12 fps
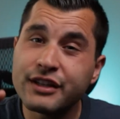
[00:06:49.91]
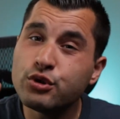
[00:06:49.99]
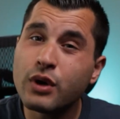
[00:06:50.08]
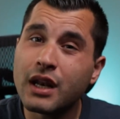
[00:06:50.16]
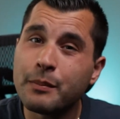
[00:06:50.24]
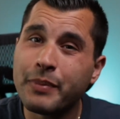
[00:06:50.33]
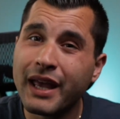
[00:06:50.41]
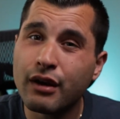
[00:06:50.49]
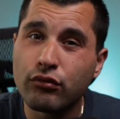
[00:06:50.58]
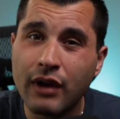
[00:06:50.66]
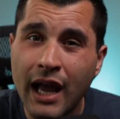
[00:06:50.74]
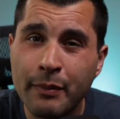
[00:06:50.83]
They do get a bad
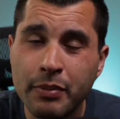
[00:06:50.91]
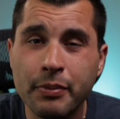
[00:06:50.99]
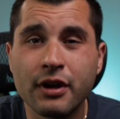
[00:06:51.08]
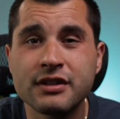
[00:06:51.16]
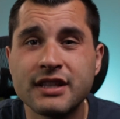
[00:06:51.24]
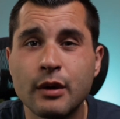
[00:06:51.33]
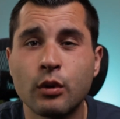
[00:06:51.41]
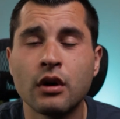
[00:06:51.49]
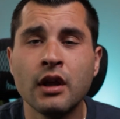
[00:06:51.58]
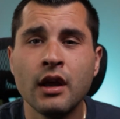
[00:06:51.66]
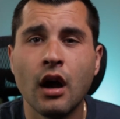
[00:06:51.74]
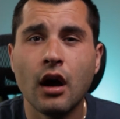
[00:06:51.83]
rap because they
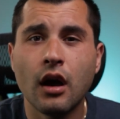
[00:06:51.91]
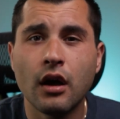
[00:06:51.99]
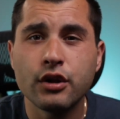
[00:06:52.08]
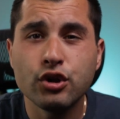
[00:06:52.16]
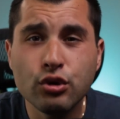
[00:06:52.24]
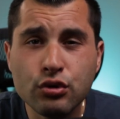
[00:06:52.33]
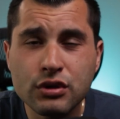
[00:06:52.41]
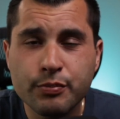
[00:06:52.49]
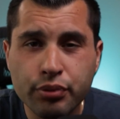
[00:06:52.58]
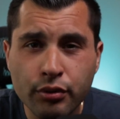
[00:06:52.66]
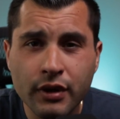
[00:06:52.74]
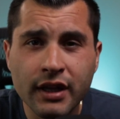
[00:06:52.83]
were
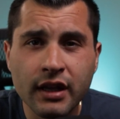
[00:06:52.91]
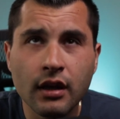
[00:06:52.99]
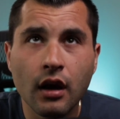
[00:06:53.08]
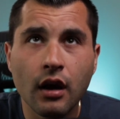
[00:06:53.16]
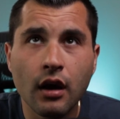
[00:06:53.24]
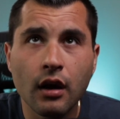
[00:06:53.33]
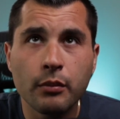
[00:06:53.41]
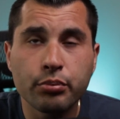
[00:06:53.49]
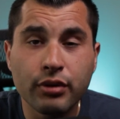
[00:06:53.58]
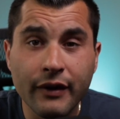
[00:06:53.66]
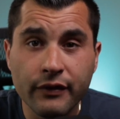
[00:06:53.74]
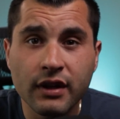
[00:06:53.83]
used pretty
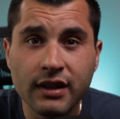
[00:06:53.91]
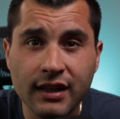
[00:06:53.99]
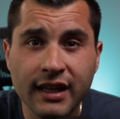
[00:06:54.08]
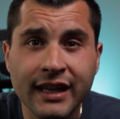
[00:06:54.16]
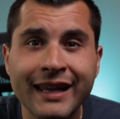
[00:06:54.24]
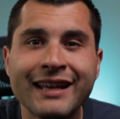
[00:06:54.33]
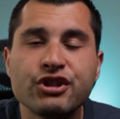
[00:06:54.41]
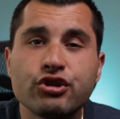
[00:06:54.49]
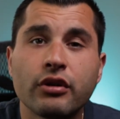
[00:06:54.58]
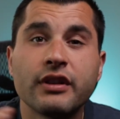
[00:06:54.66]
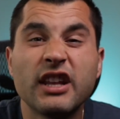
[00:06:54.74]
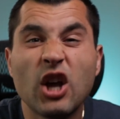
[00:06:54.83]
prevalently
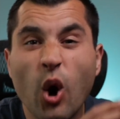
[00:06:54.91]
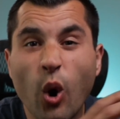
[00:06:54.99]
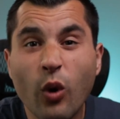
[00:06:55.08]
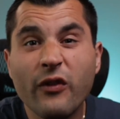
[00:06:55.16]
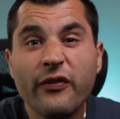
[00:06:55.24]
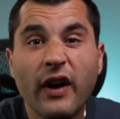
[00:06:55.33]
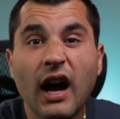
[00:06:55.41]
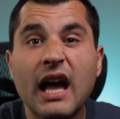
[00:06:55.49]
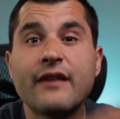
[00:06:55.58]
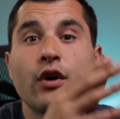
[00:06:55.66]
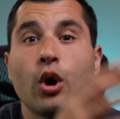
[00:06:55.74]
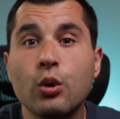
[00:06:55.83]
during the
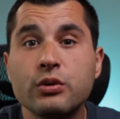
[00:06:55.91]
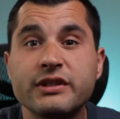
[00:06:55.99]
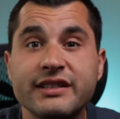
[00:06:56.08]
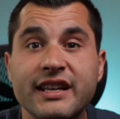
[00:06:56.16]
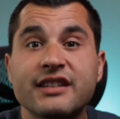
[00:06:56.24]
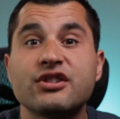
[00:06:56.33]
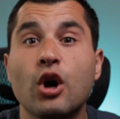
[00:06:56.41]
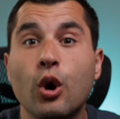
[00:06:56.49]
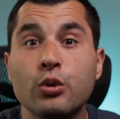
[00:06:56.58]
05, 06,